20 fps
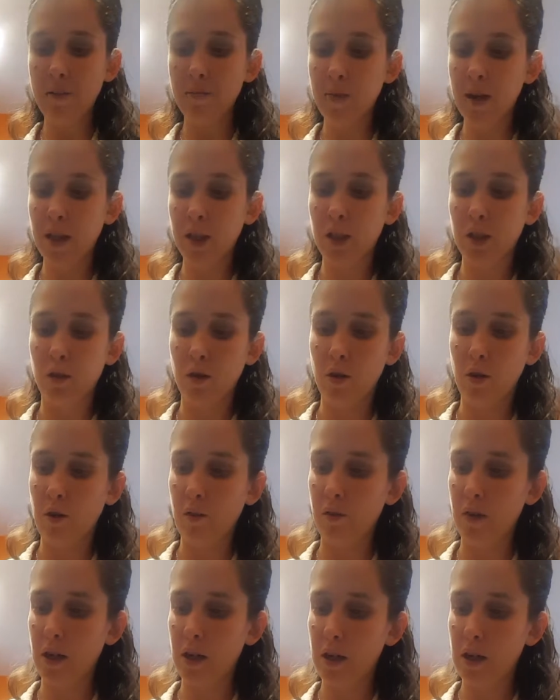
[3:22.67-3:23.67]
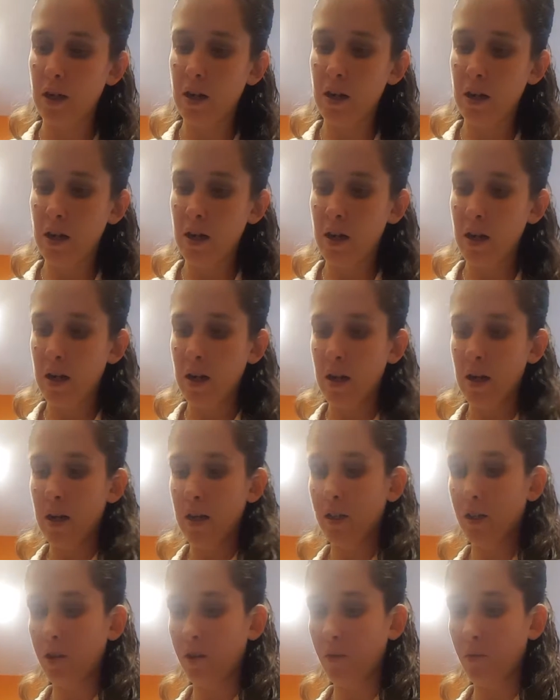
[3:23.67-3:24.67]
minutes or over
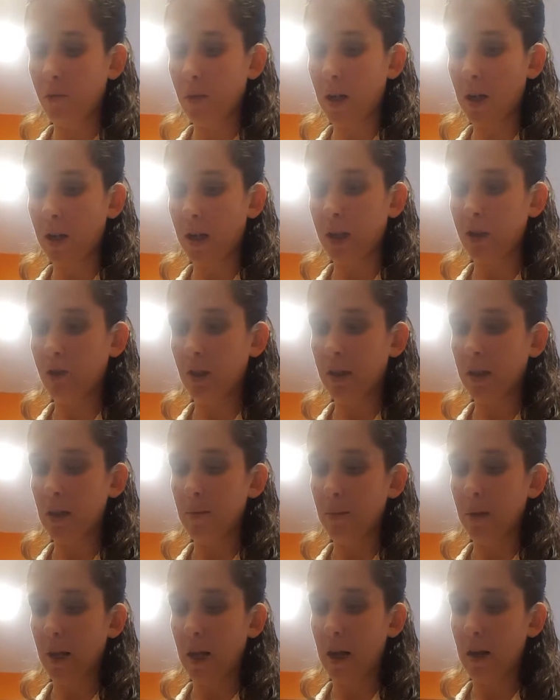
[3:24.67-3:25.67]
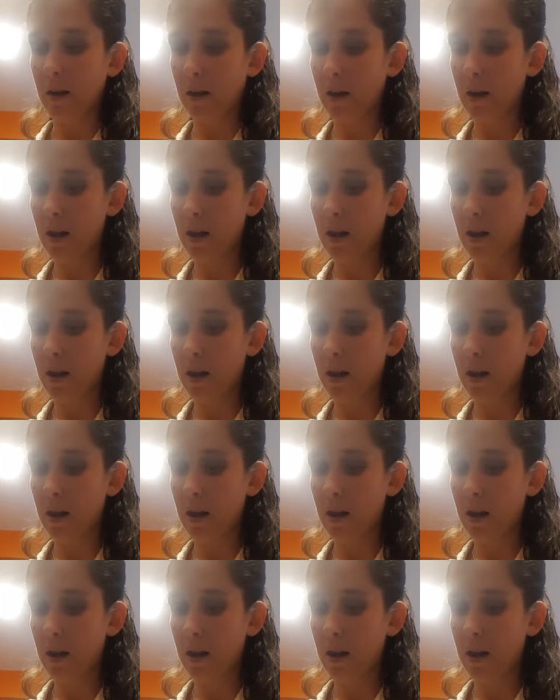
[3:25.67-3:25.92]
to rehydrate them again.